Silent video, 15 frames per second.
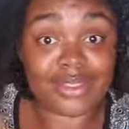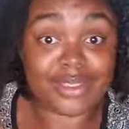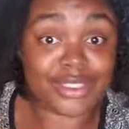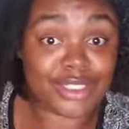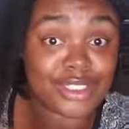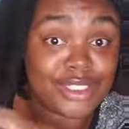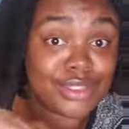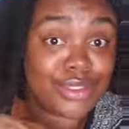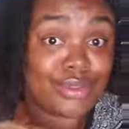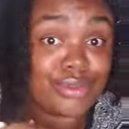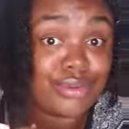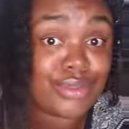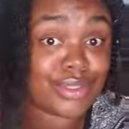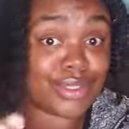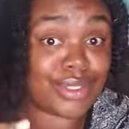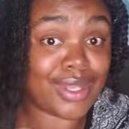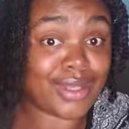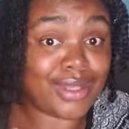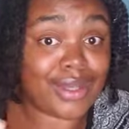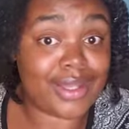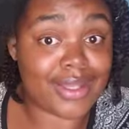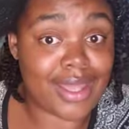she's loose. Now
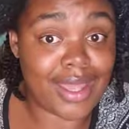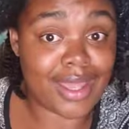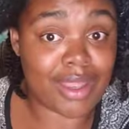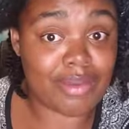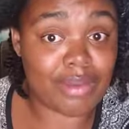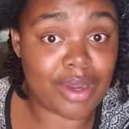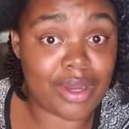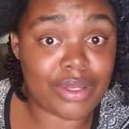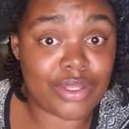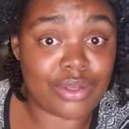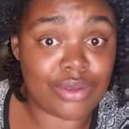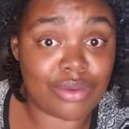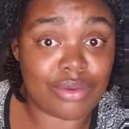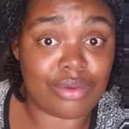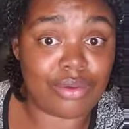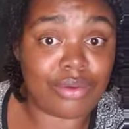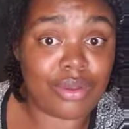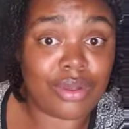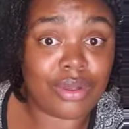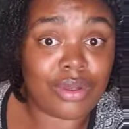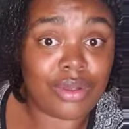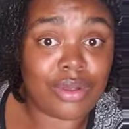look at that compared to
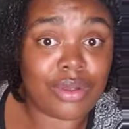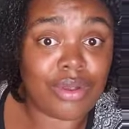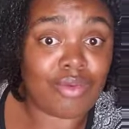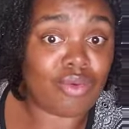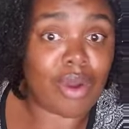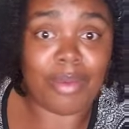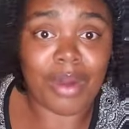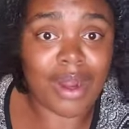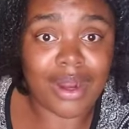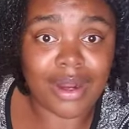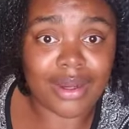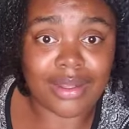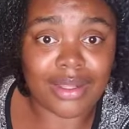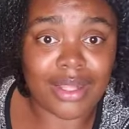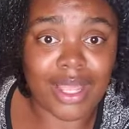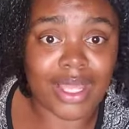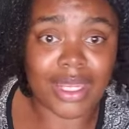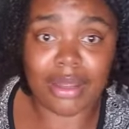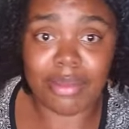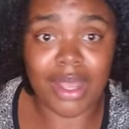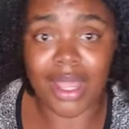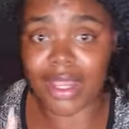what my hair look like in the
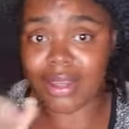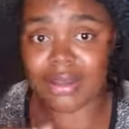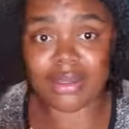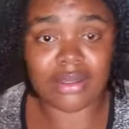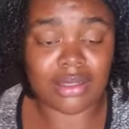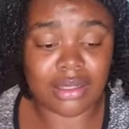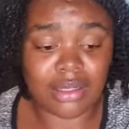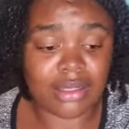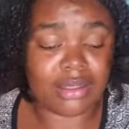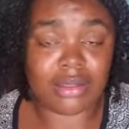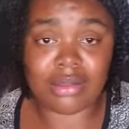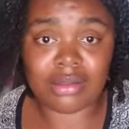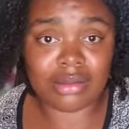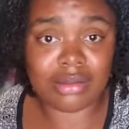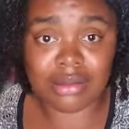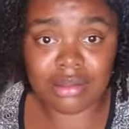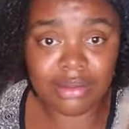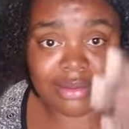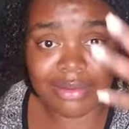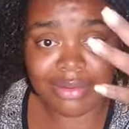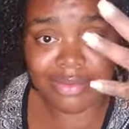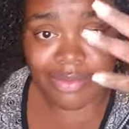back. She's
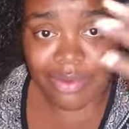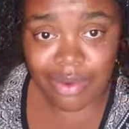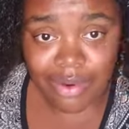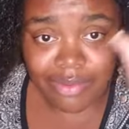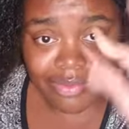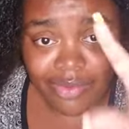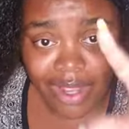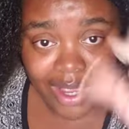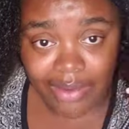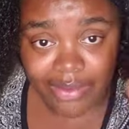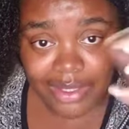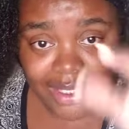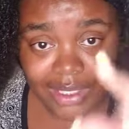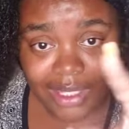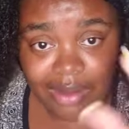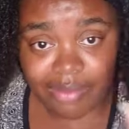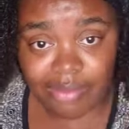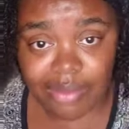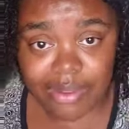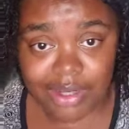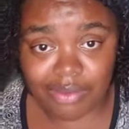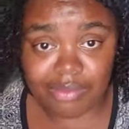4, 5, 6
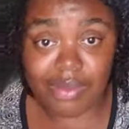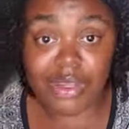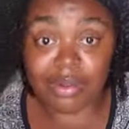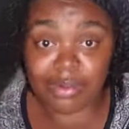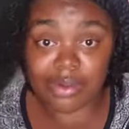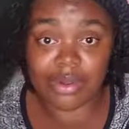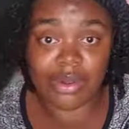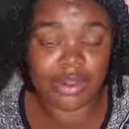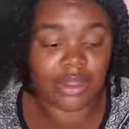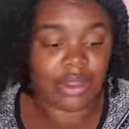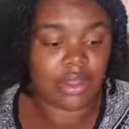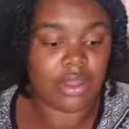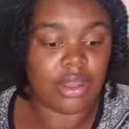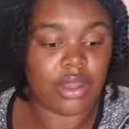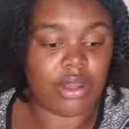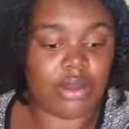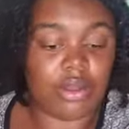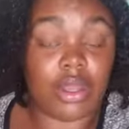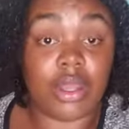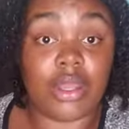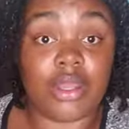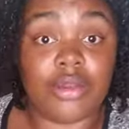different people.
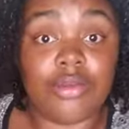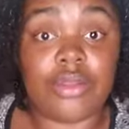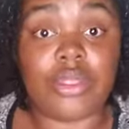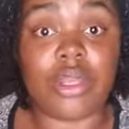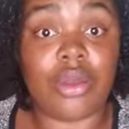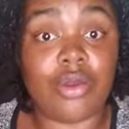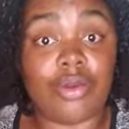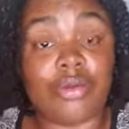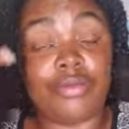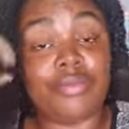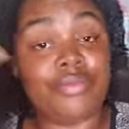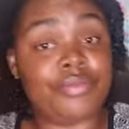Okay, so